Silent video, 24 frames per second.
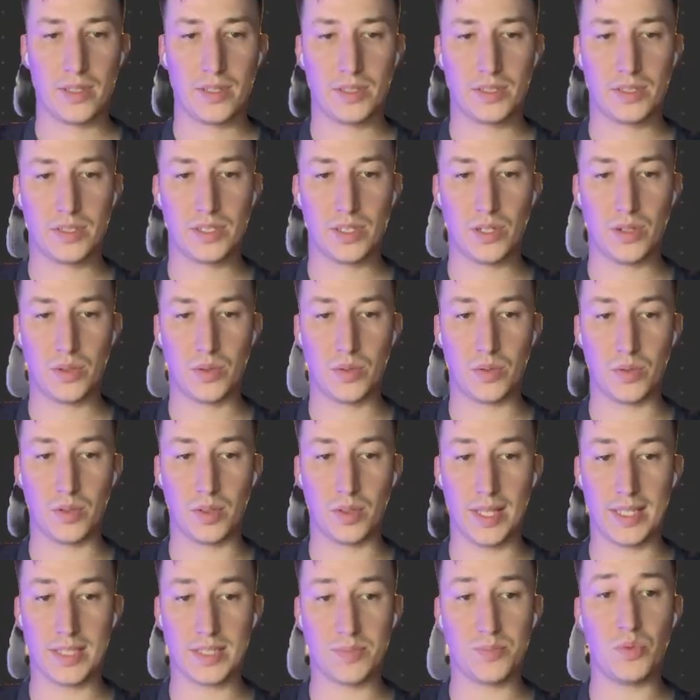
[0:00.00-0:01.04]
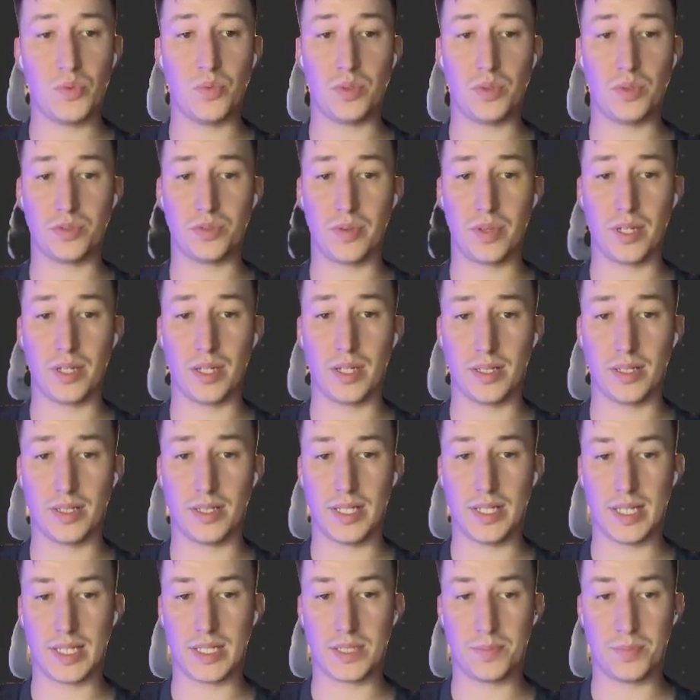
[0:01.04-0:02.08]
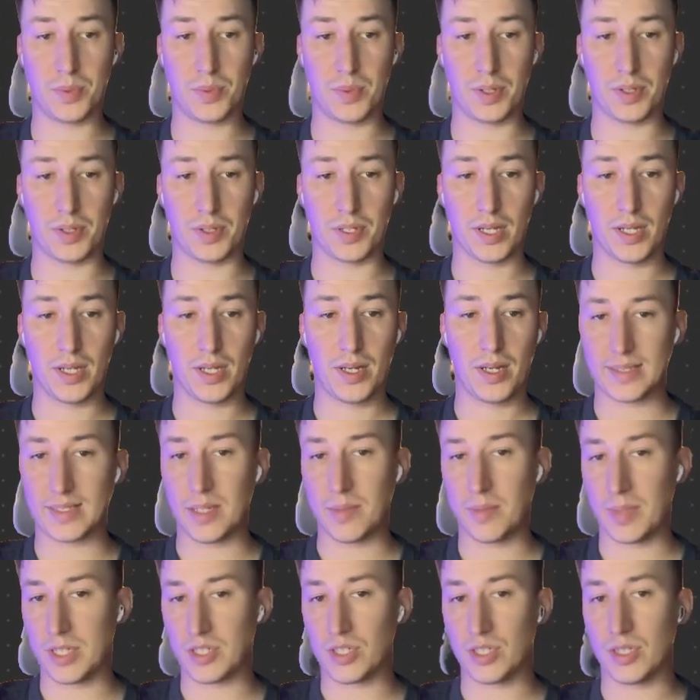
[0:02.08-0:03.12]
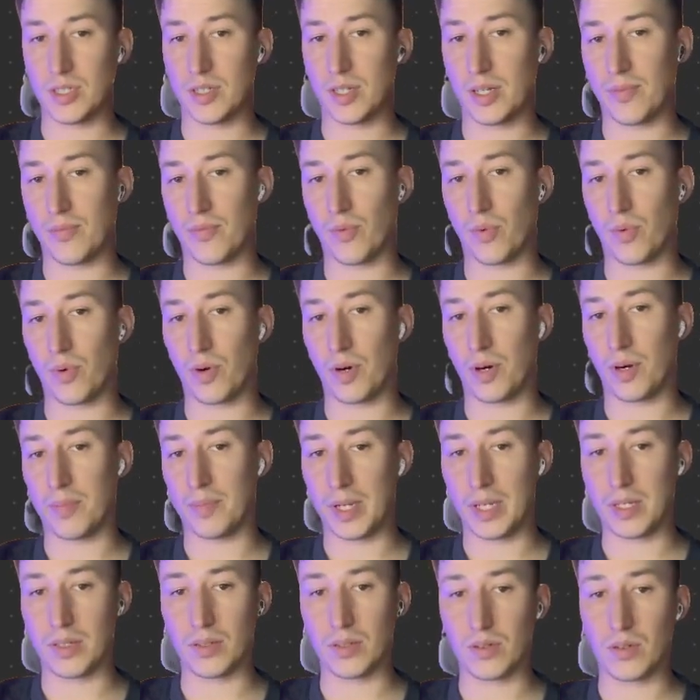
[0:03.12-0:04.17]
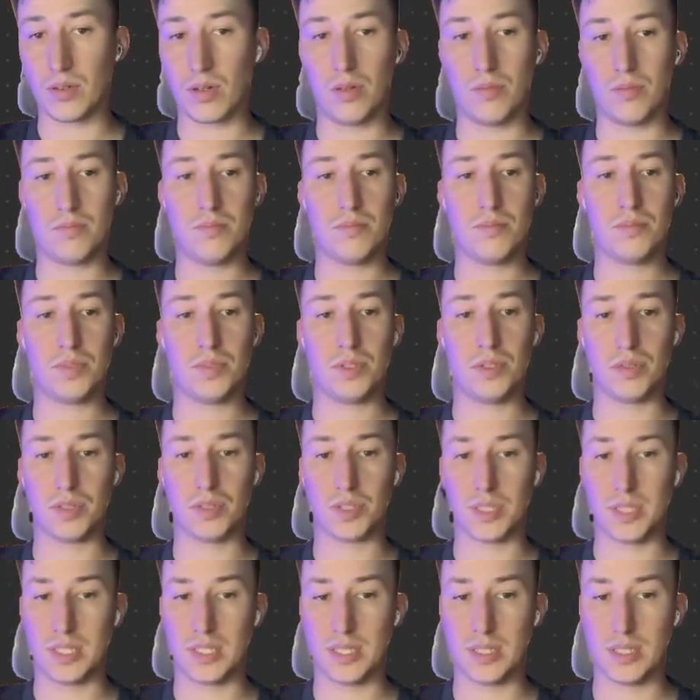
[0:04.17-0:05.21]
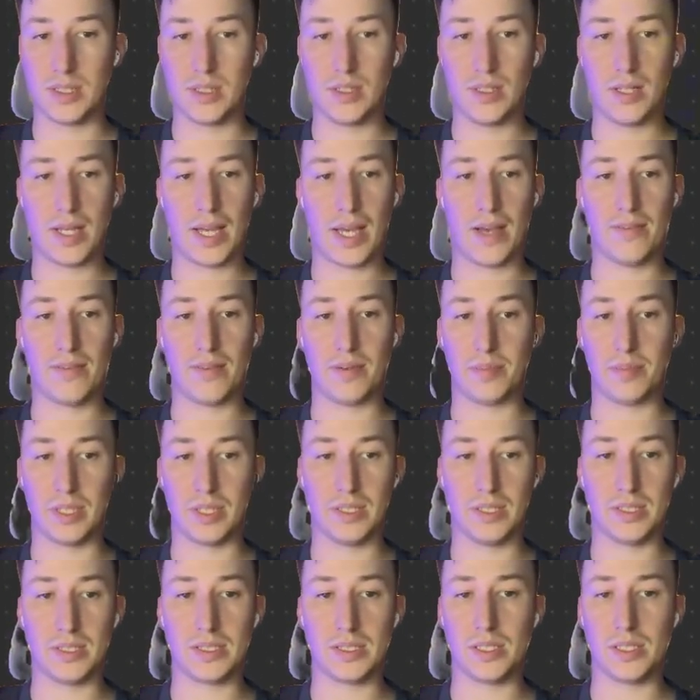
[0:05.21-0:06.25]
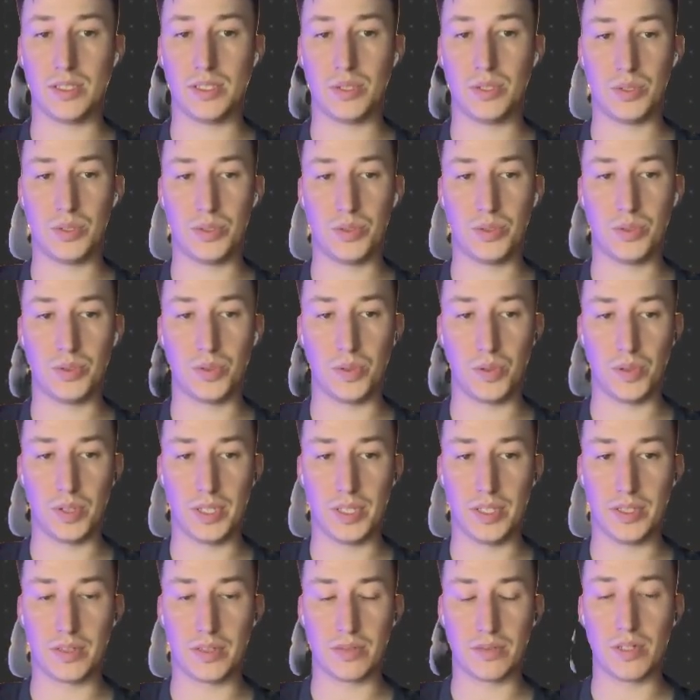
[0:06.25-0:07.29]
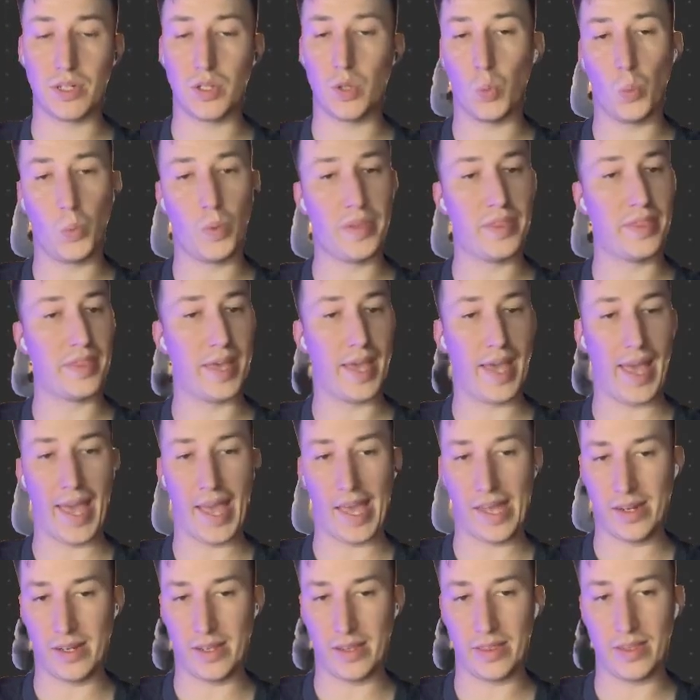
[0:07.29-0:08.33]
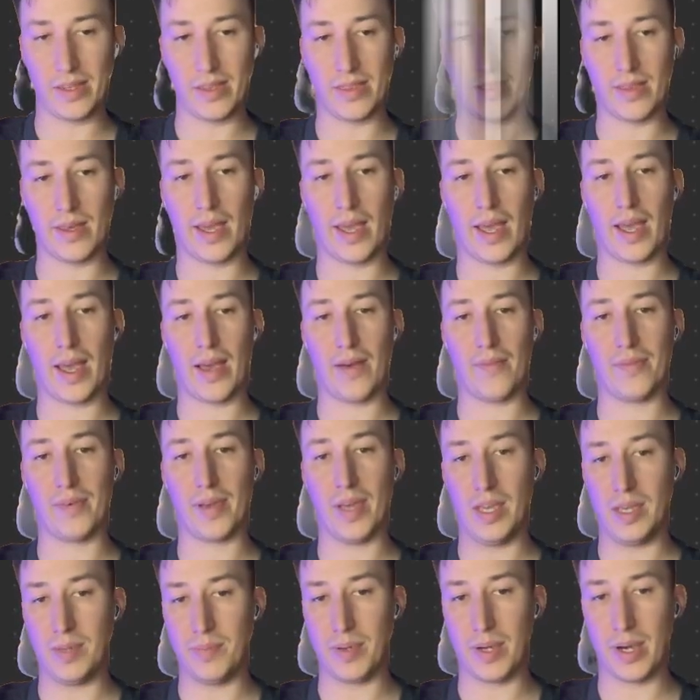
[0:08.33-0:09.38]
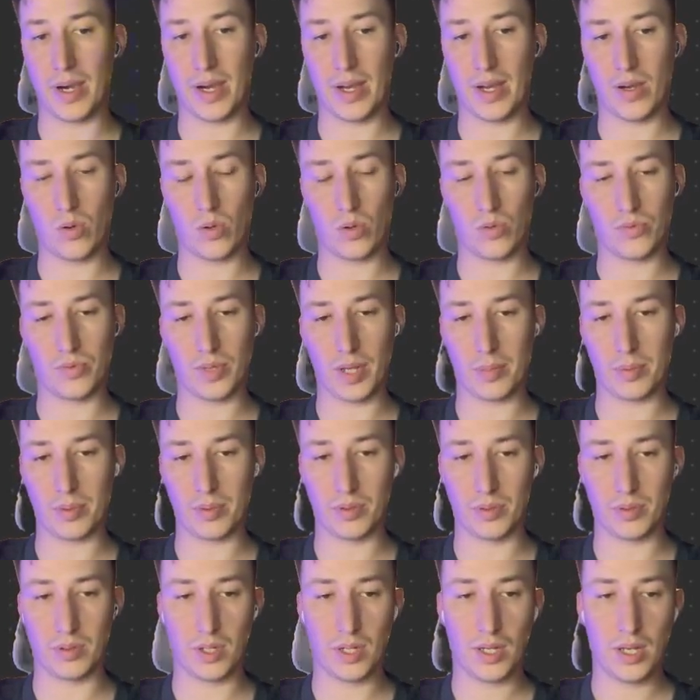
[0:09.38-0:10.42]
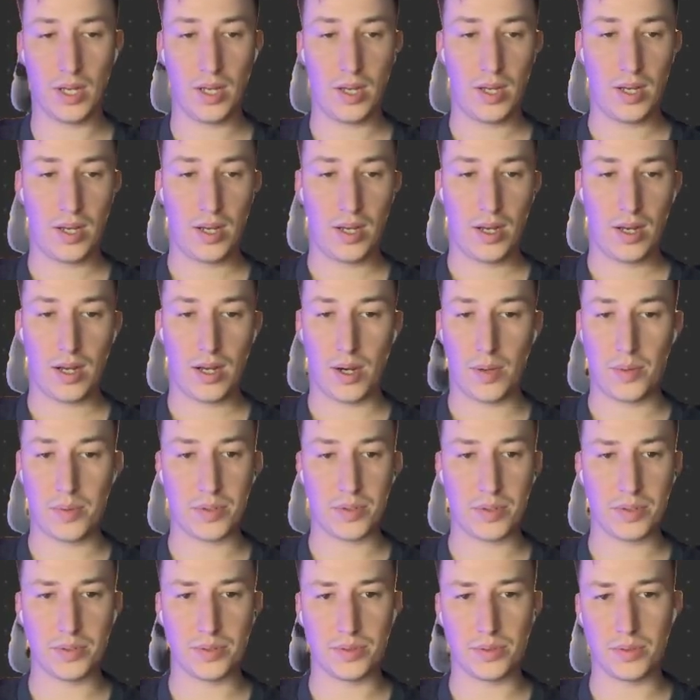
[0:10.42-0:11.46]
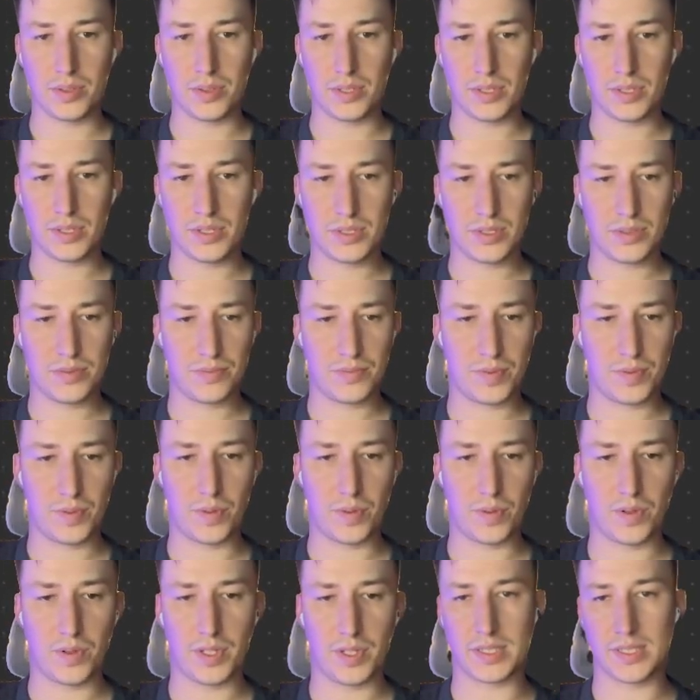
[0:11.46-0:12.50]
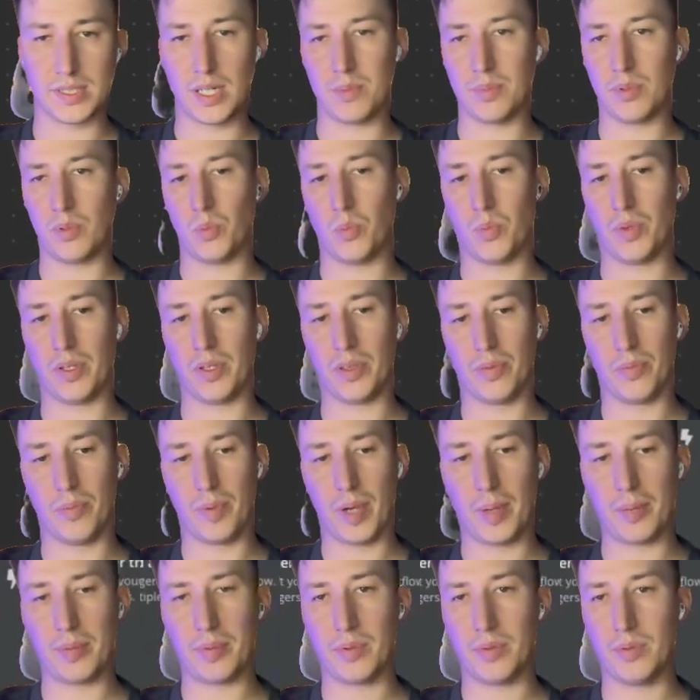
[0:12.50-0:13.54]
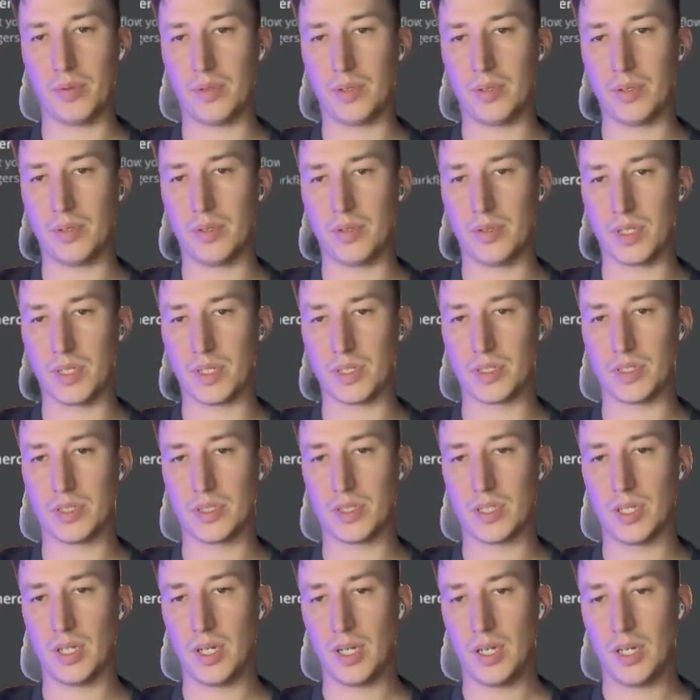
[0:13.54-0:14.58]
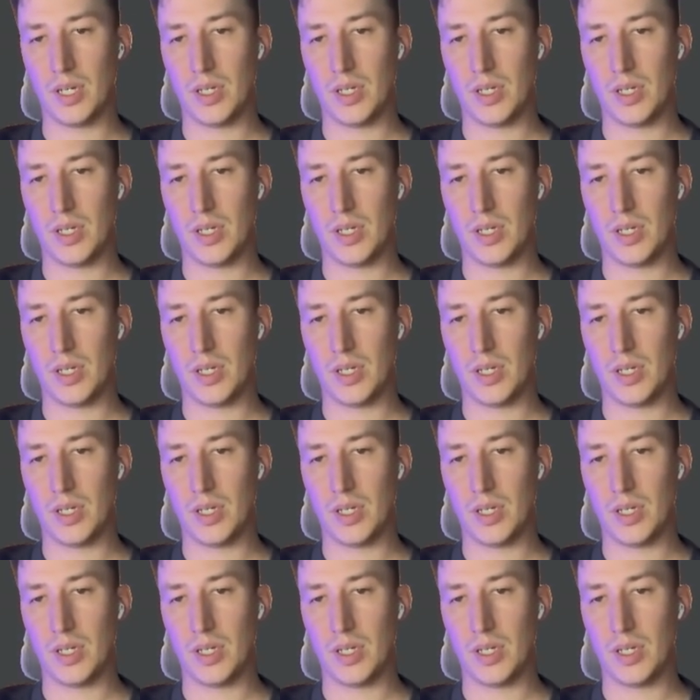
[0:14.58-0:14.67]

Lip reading: So let's move on to the next point. As I mentioned, for Make.com you still have ability to integrate with anything that have API or webhook. How you can do this? For example, with webhook, you just